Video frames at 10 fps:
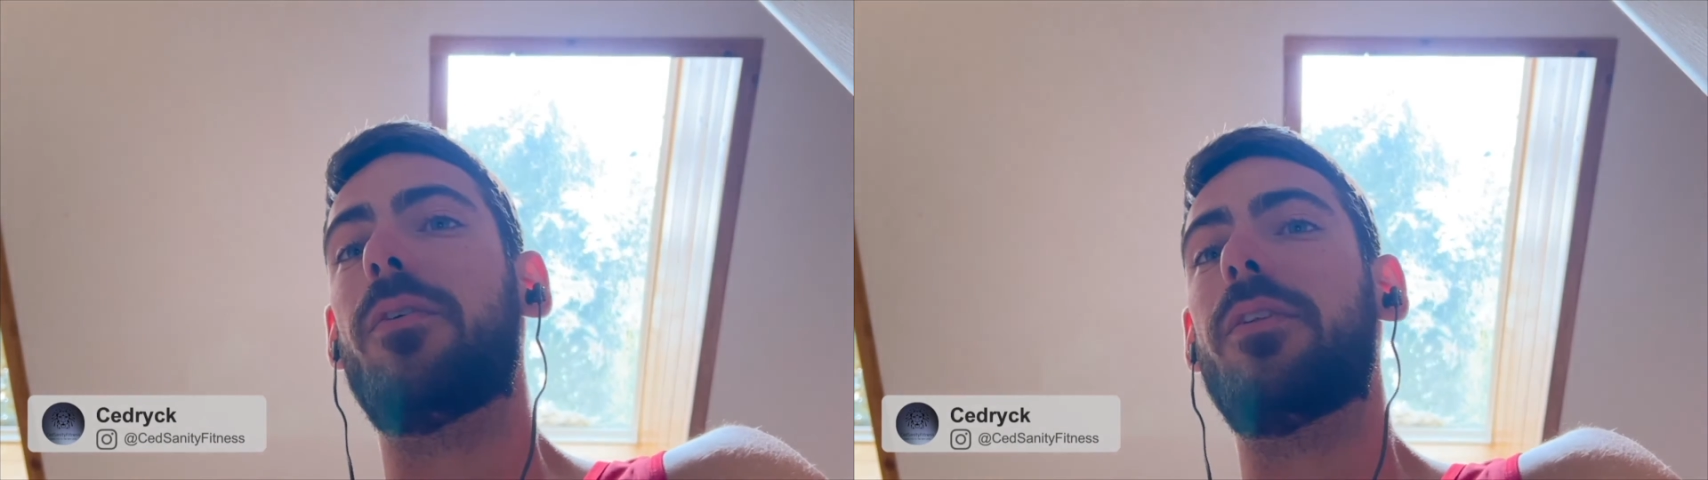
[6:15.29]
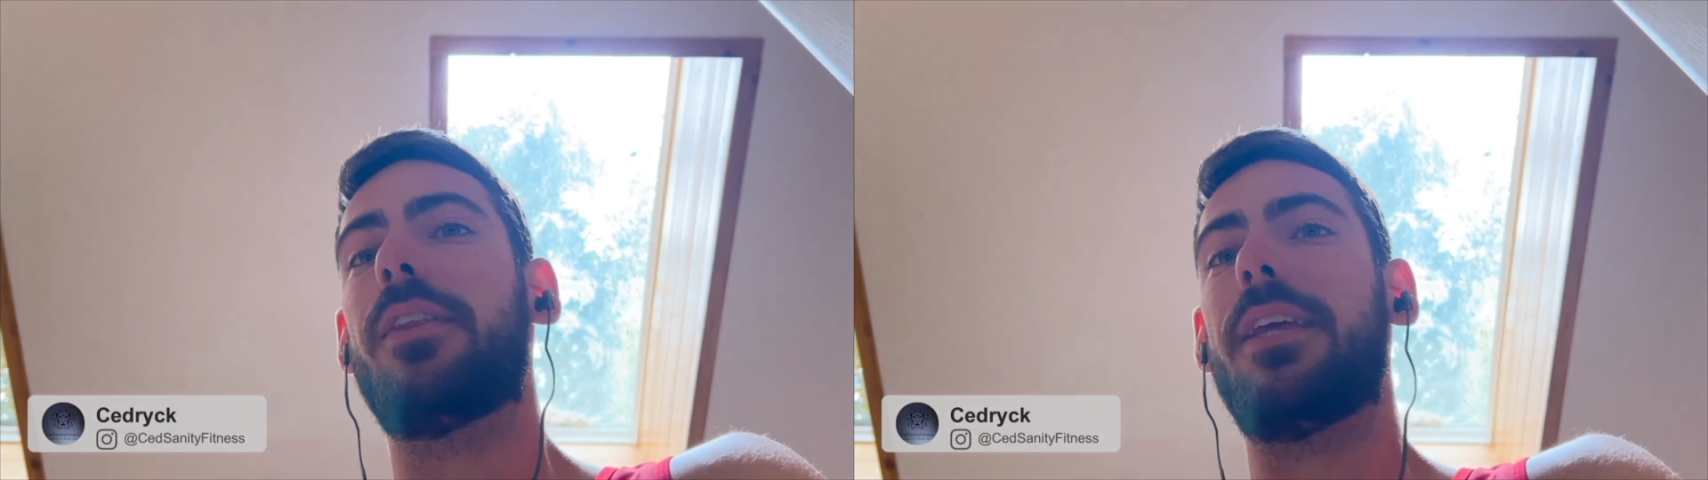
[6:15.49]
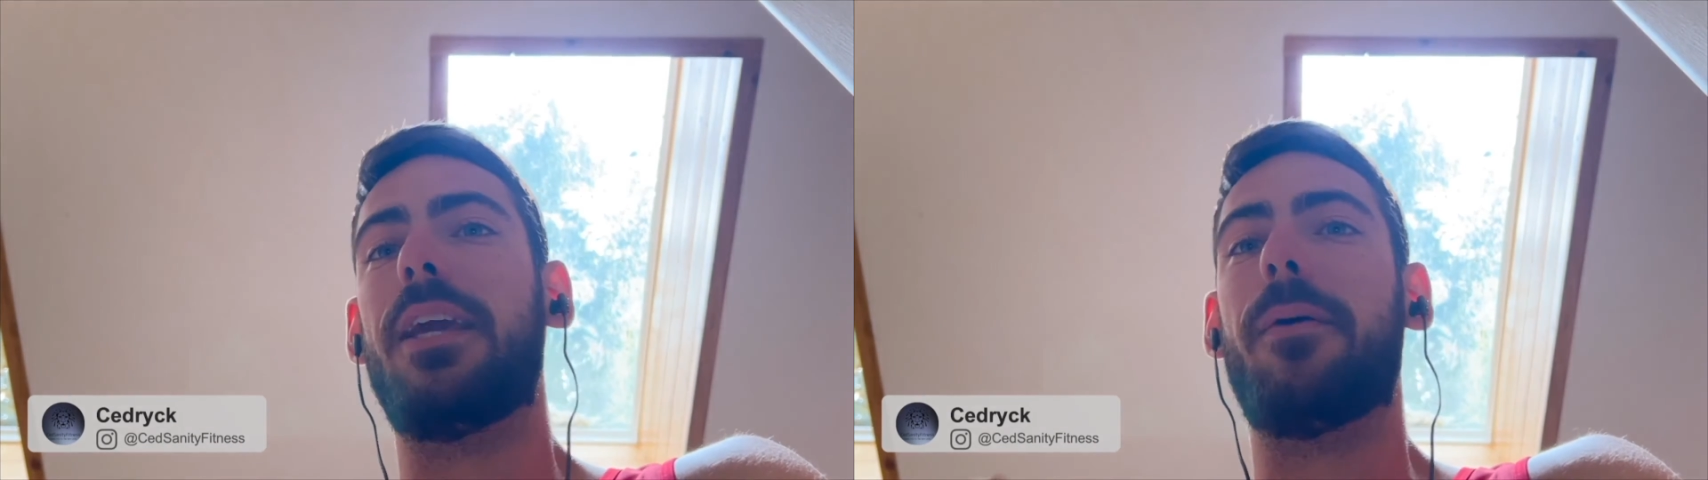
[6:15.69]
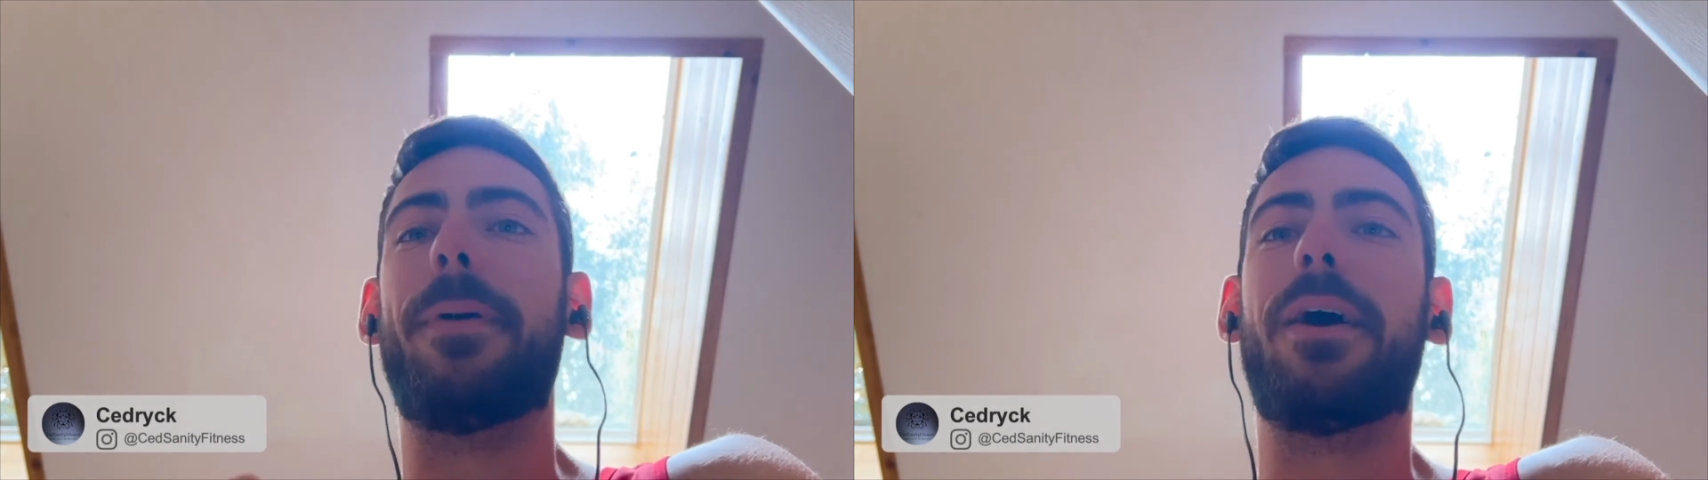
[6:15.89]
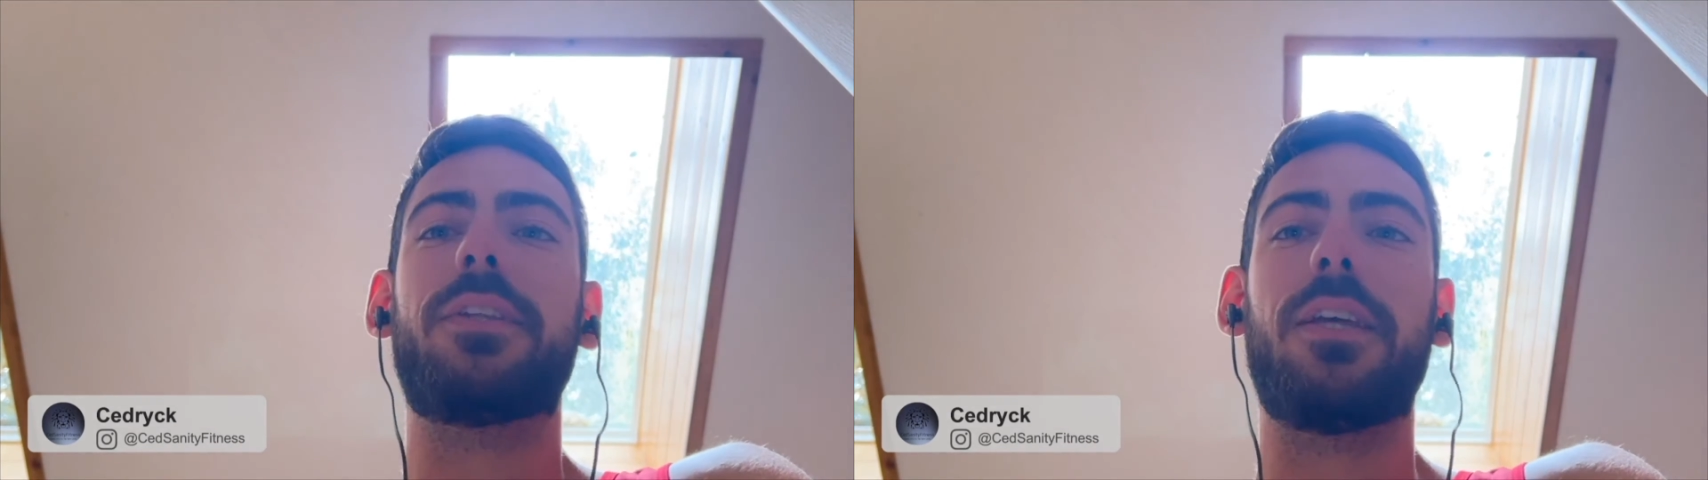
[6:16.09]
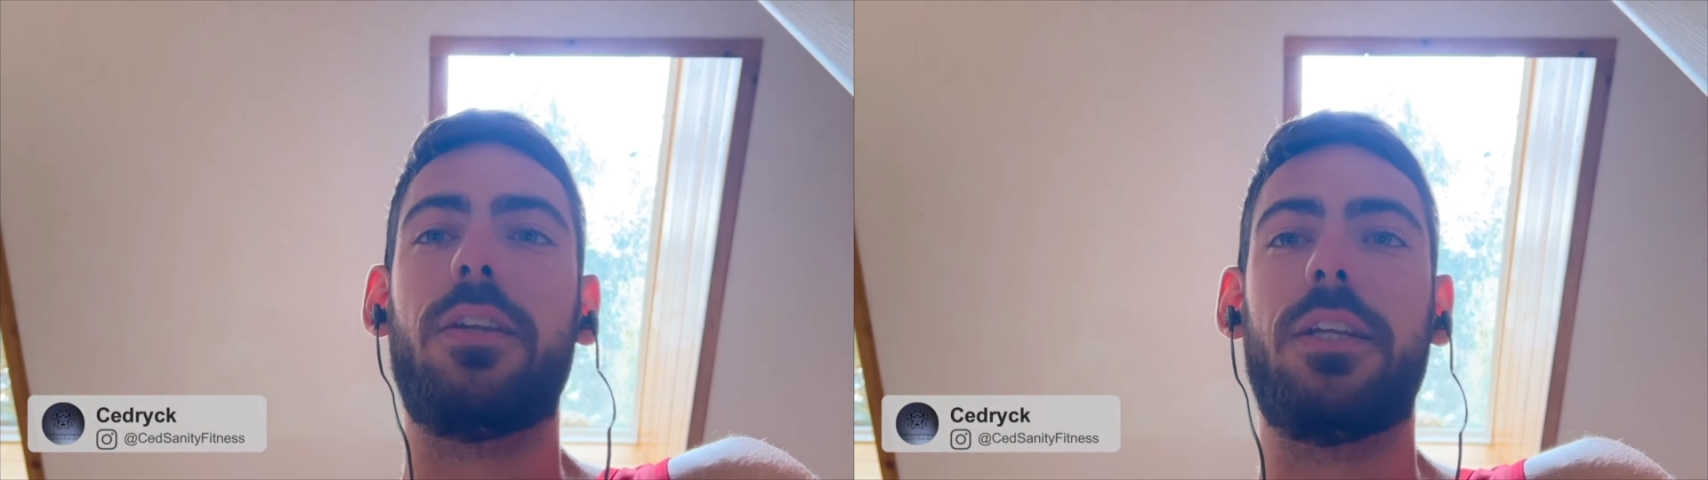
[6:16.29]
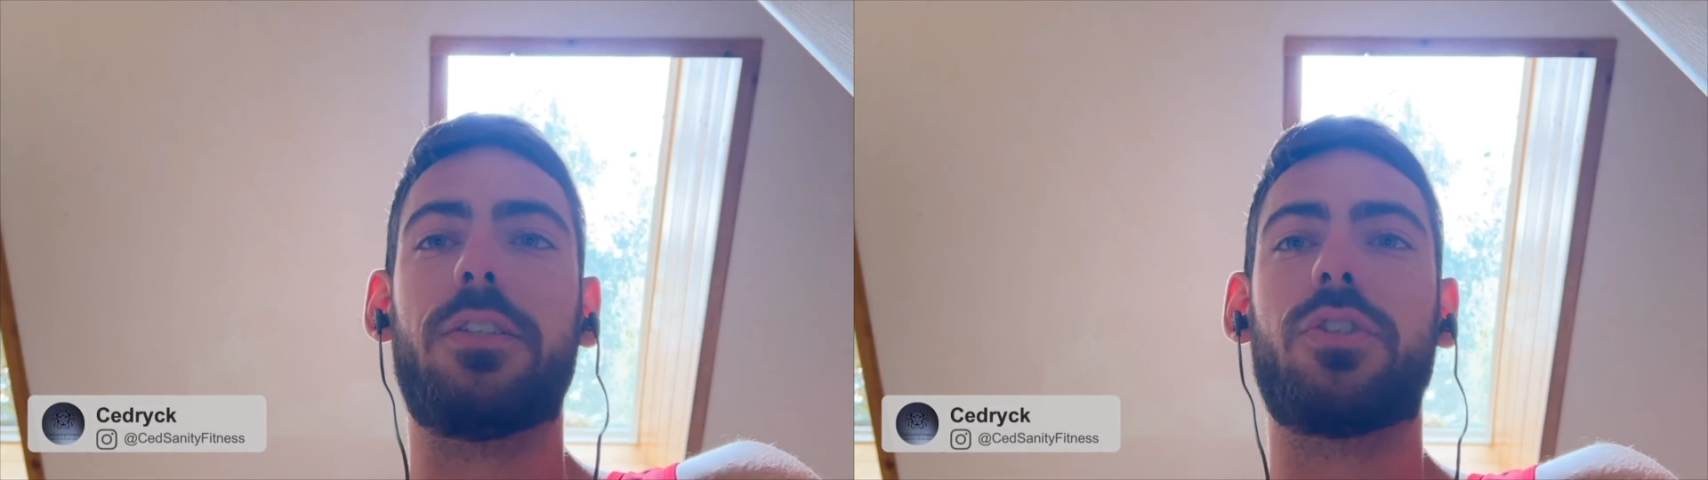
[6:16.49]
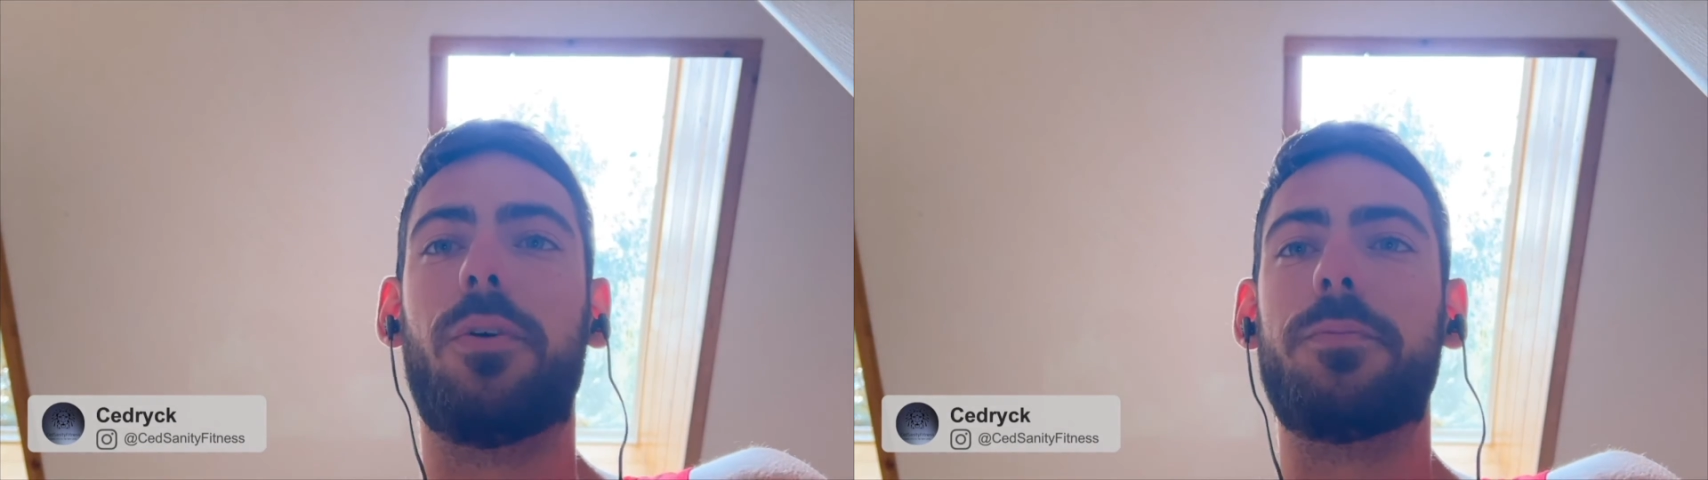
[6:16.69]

the amount that you need to show up